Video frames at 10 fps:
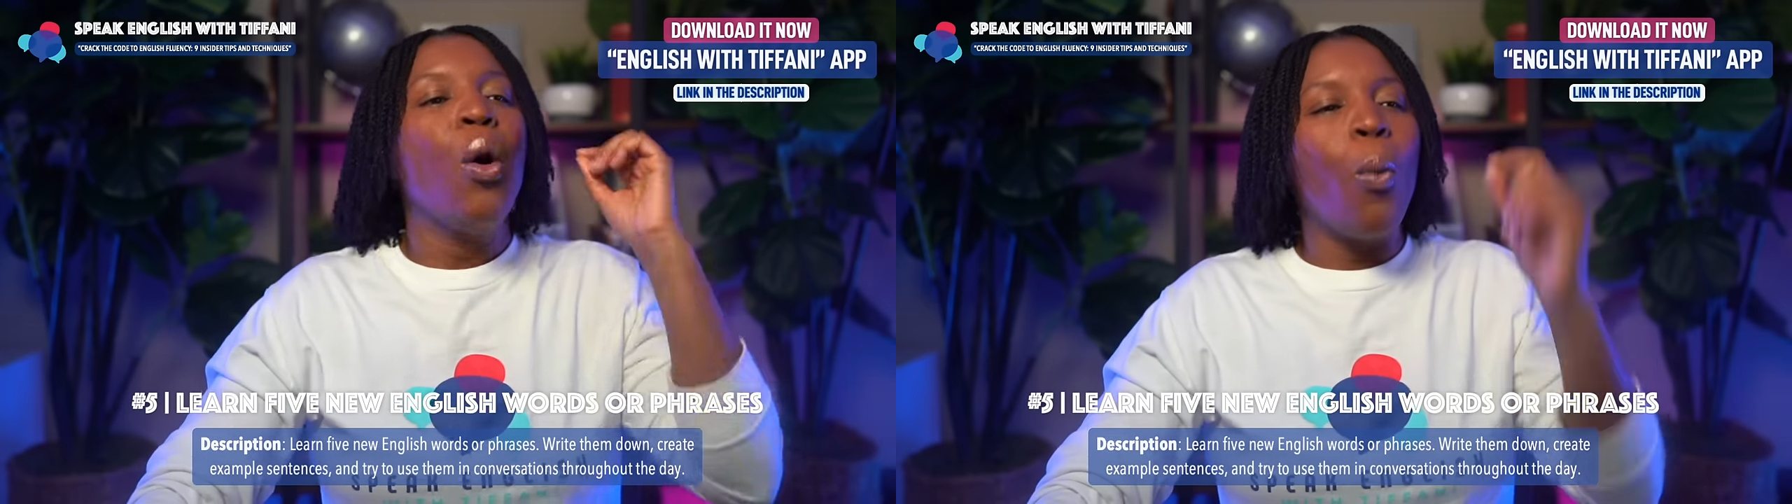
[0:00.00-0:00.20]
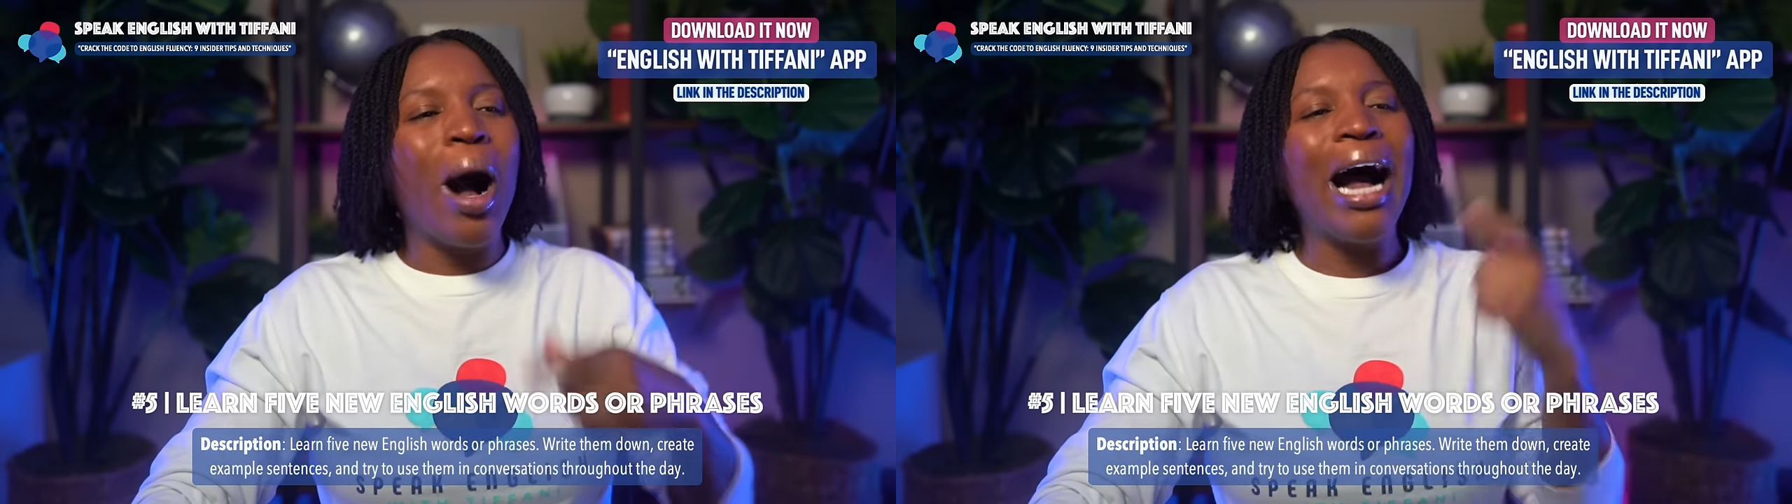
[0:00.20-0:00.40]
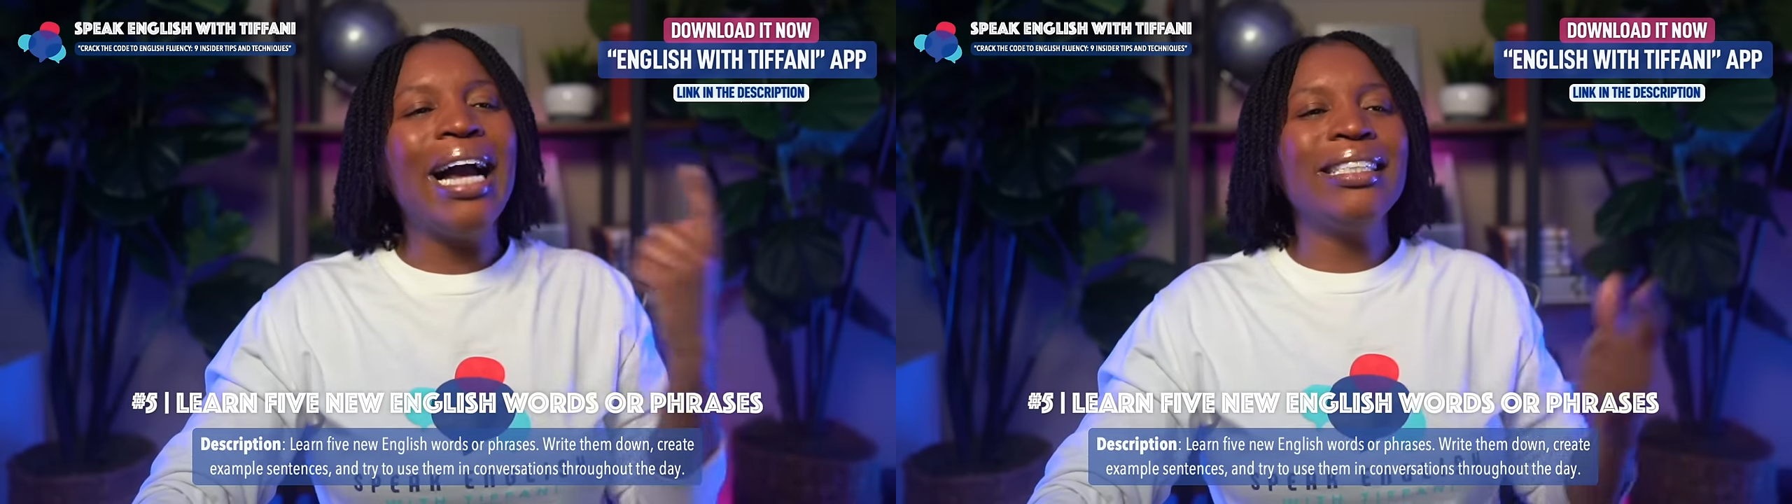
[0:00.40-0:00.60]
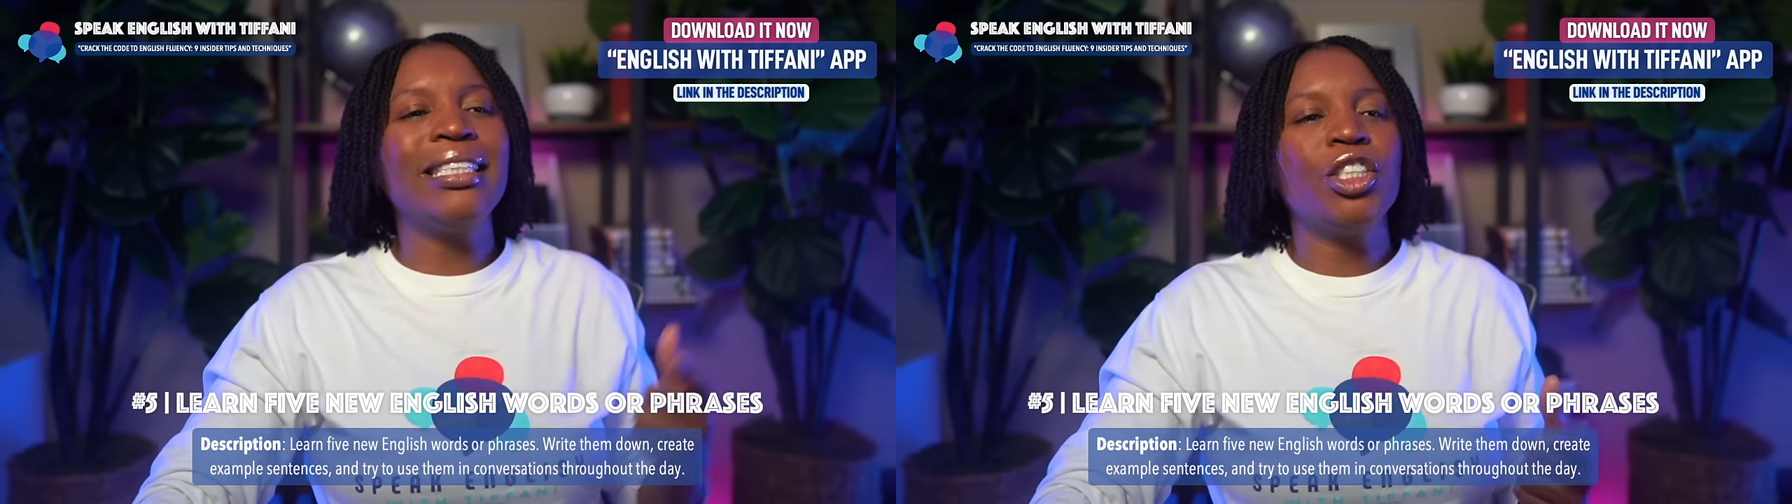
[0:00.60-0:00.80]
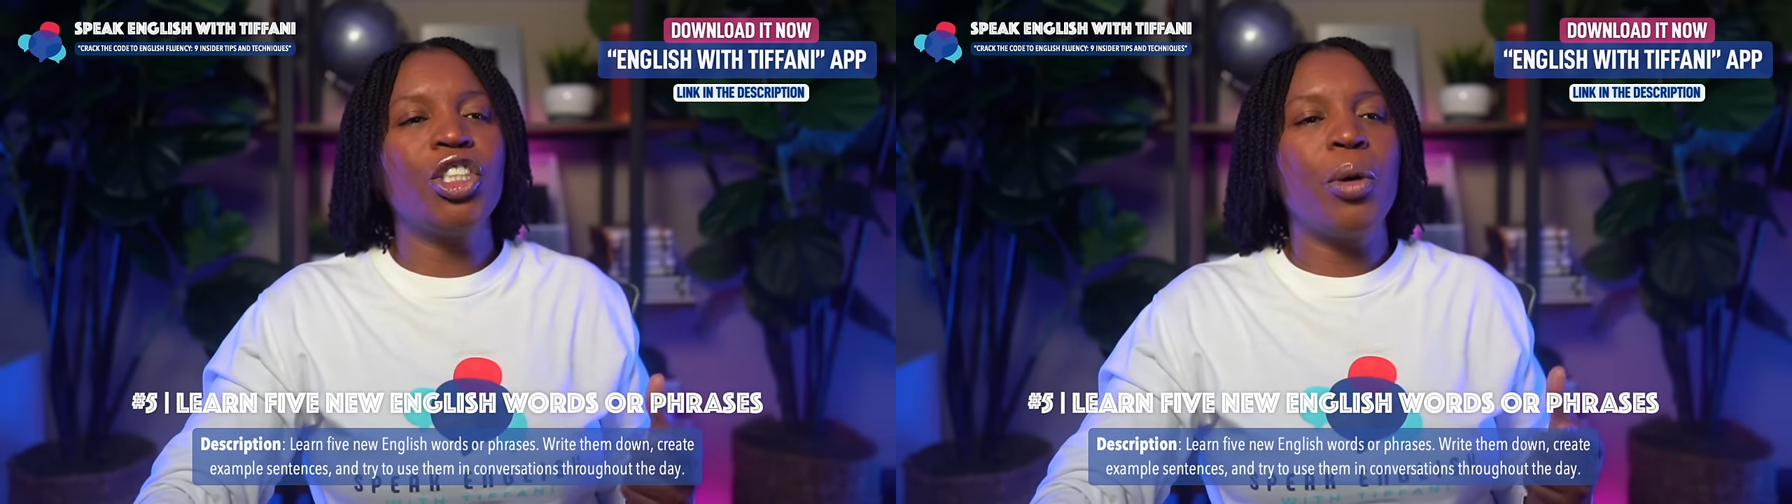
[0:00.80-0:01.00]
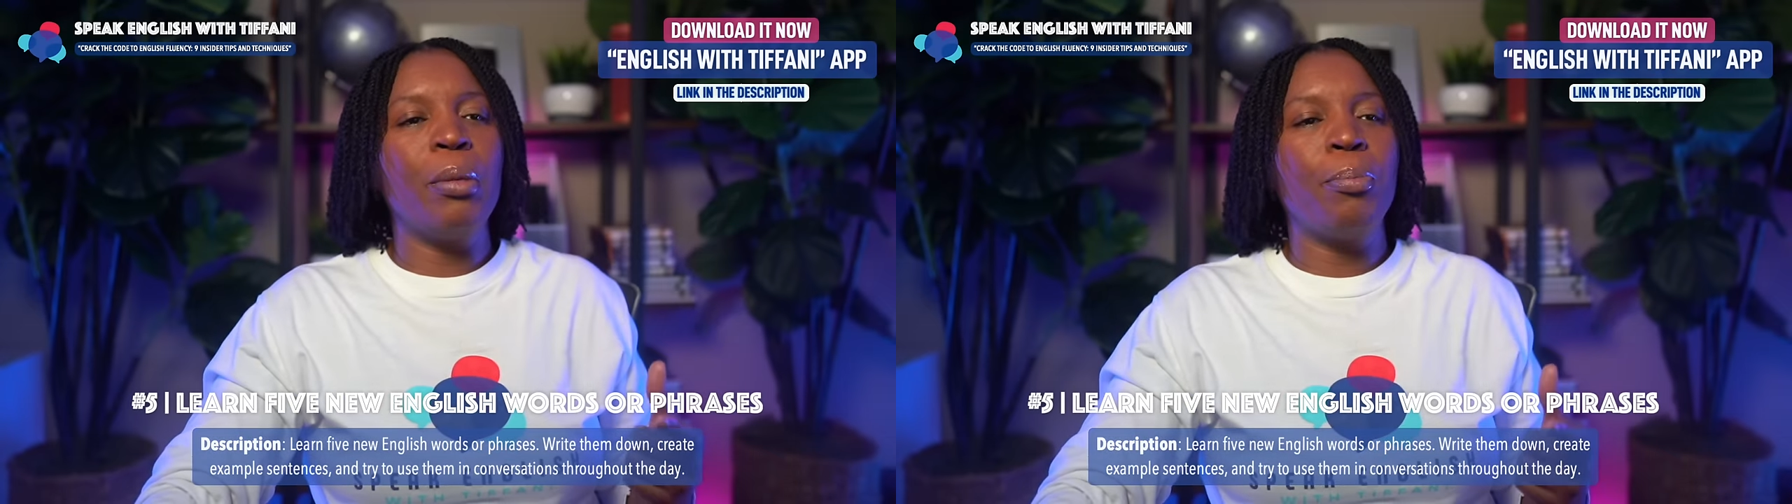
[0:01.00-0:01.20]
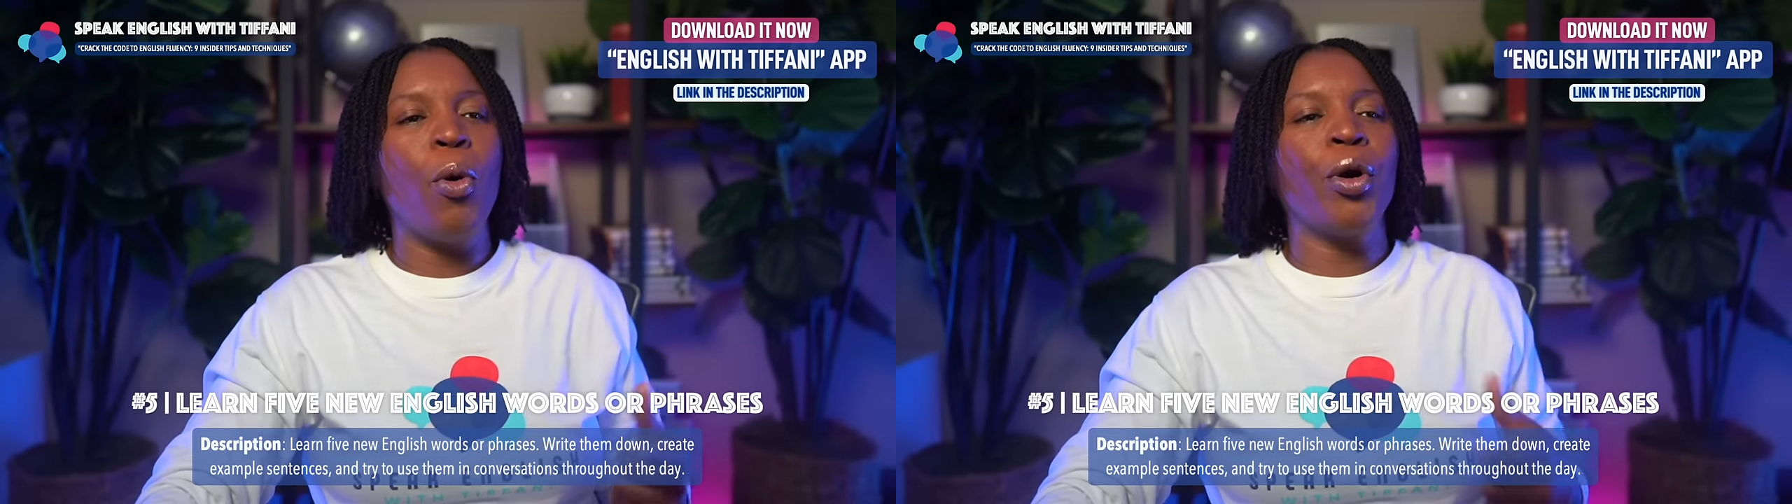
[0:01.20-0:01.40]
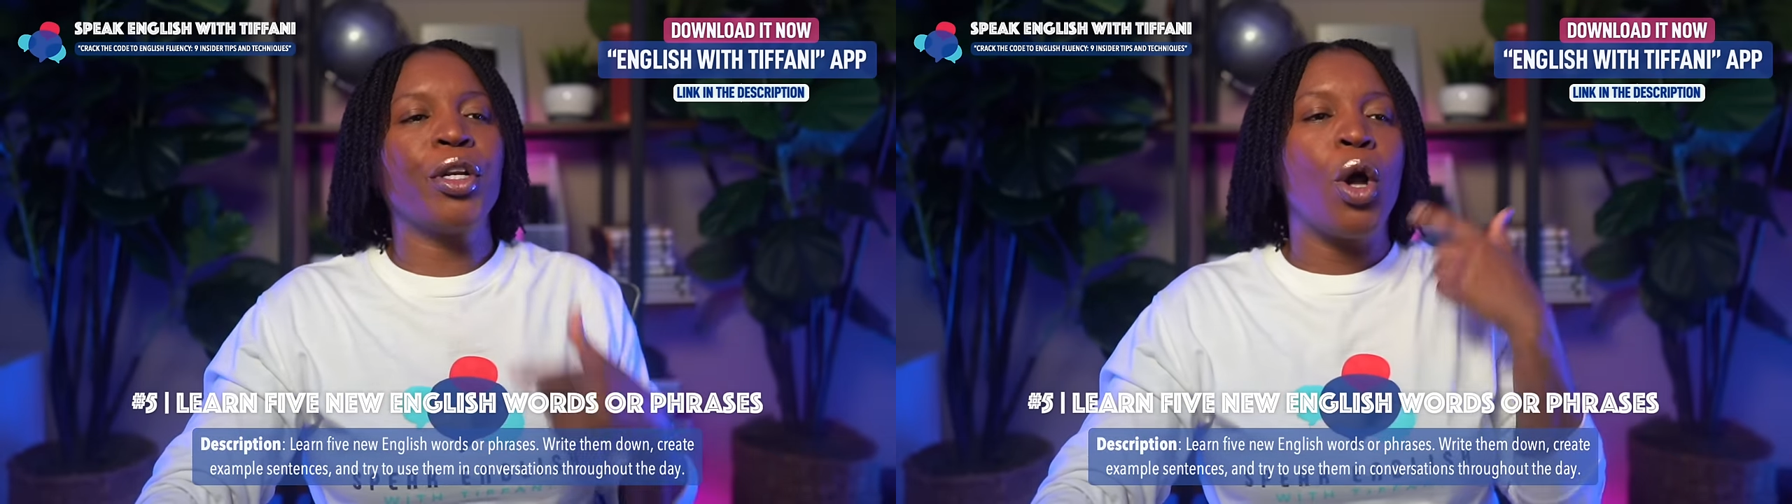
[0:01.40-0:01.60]
Why is this so
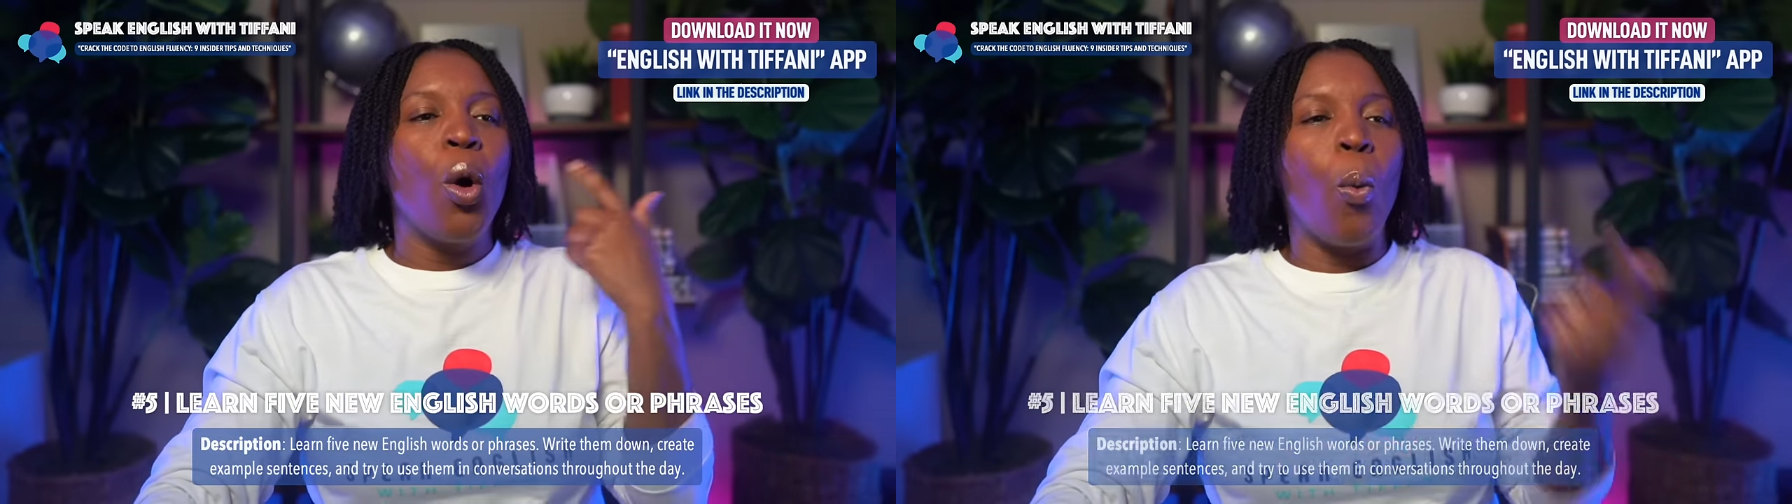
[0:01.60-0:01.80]
important?